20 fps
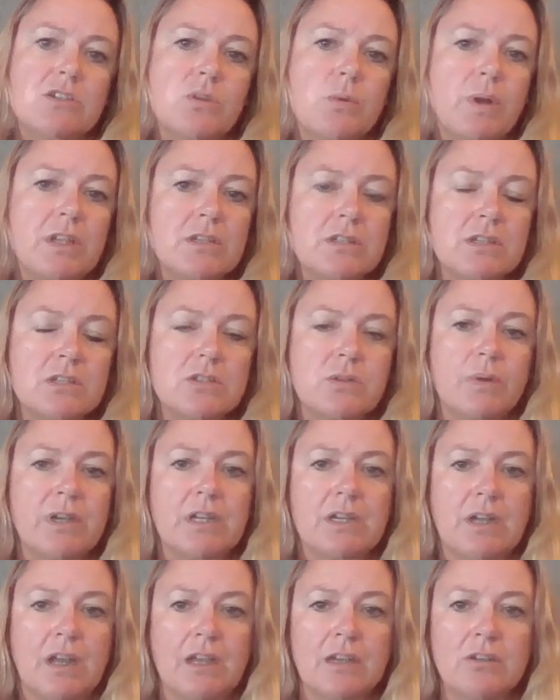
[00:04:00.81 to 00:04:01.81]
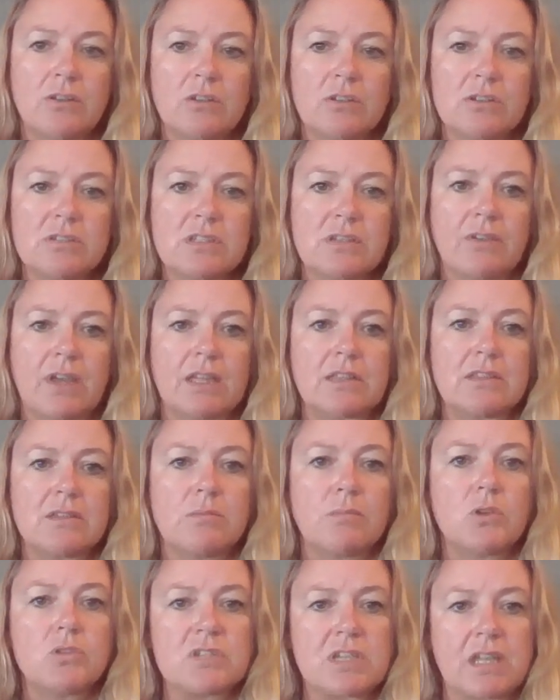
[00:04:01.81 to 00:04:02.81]
20 to 29-year-olds have had the
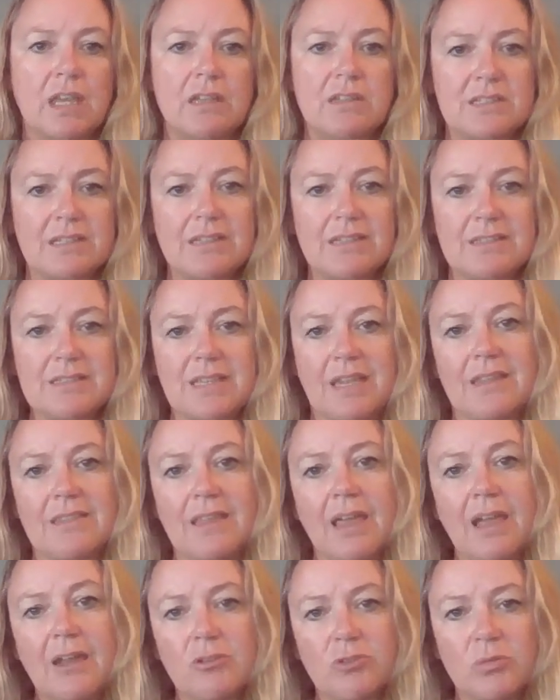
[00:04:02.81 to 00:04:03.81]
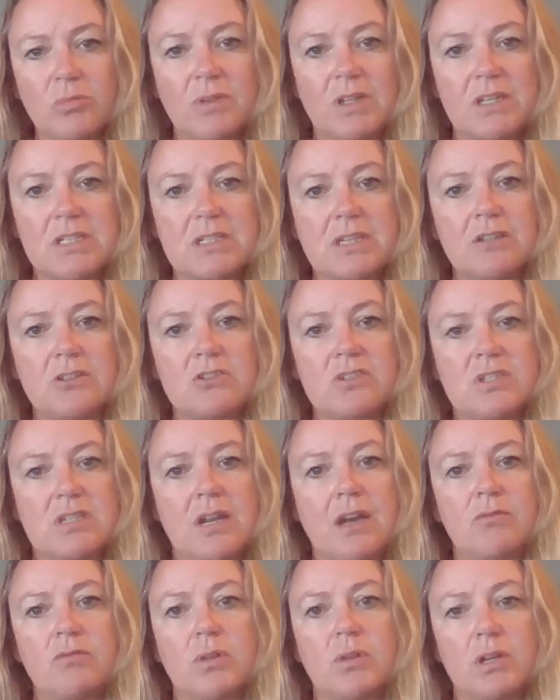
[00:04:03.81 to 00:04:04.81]
most cases, and that group continues to
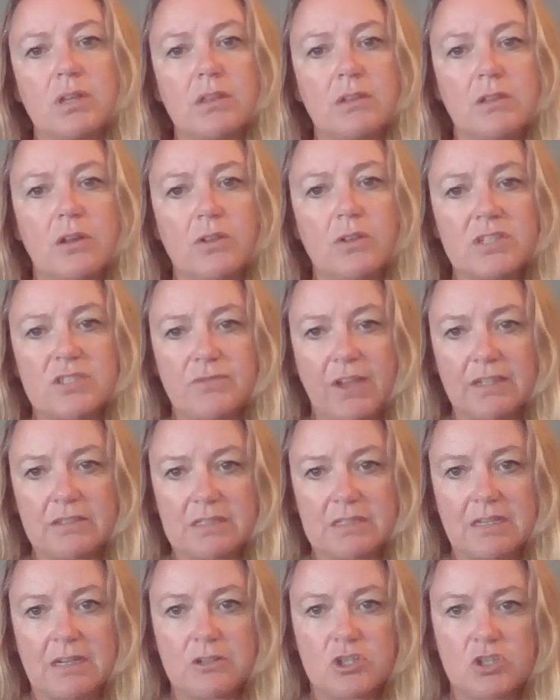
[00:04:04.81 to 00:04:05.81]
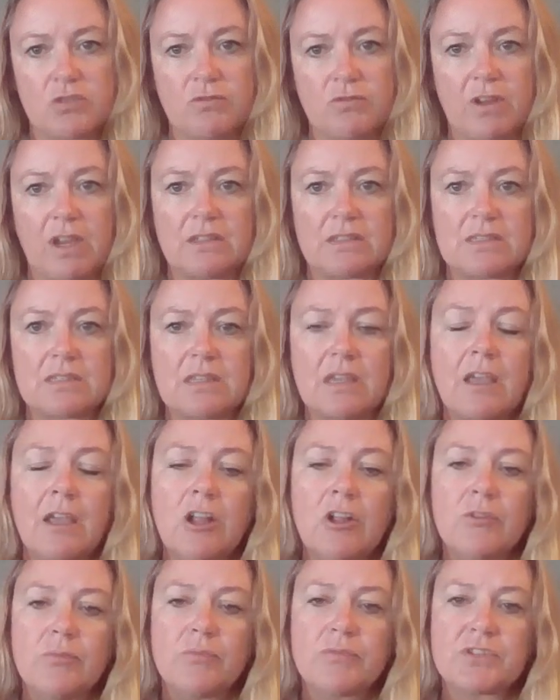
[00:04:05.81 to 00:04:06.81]
have one of the lowest vaccination rates.
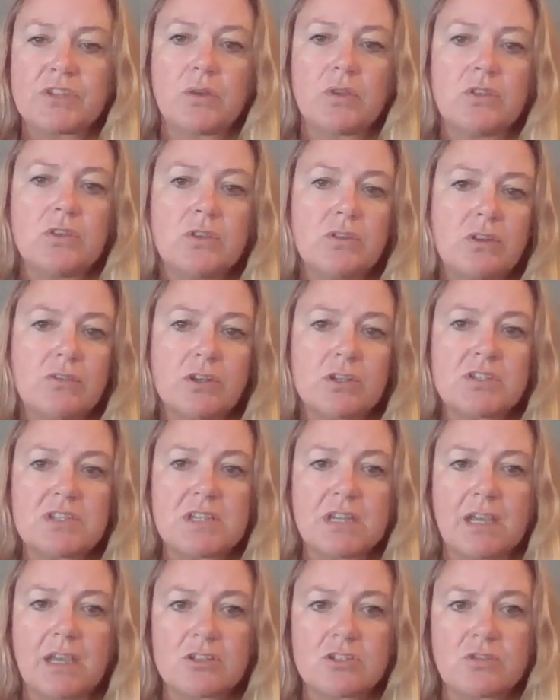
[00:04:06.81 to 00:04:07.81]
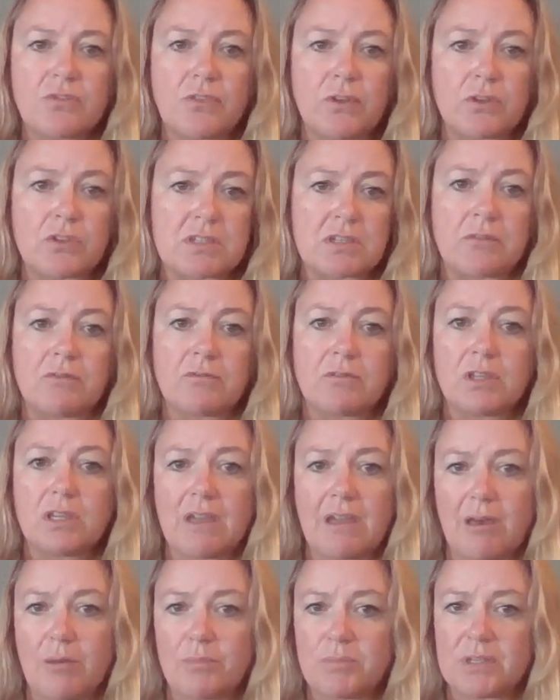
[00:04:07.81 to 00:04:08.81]
So university-age folks can really
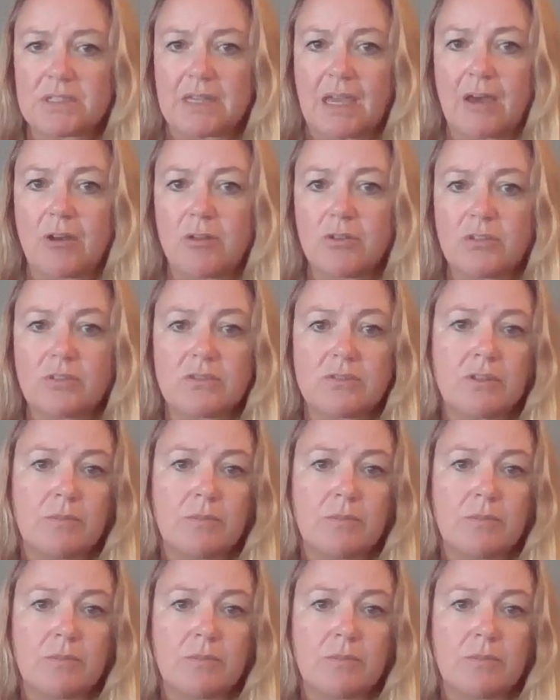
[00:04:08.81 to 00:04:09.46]
help us out